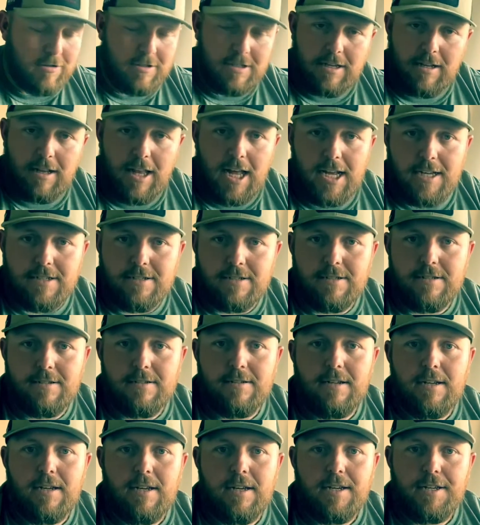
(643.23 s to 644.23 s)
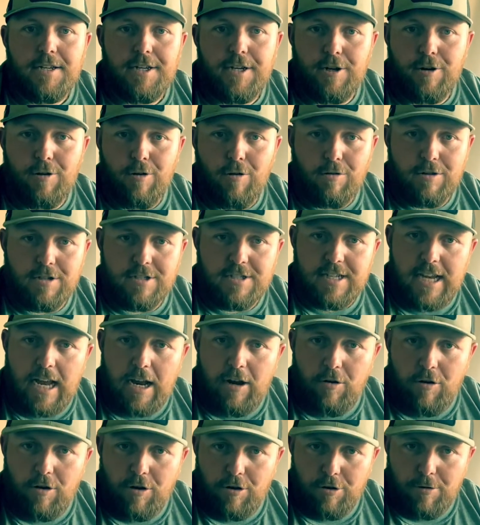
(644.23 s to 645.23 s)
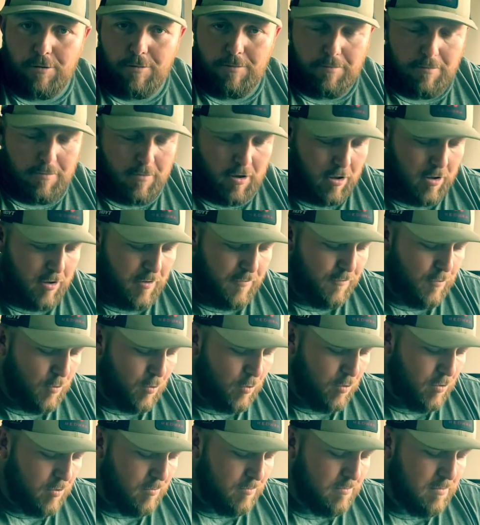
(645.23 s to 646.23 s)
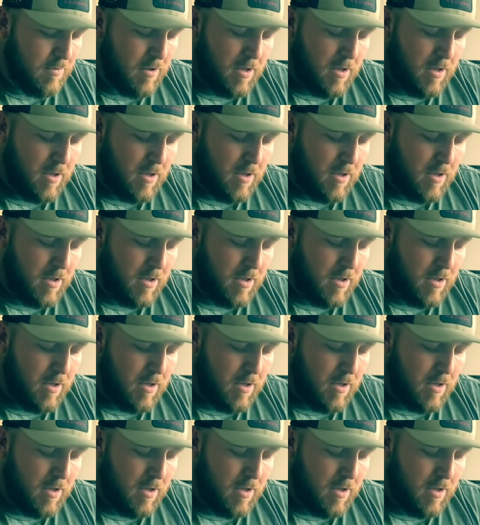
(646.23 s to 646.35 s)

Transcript: it last year on a saddle hunter forum,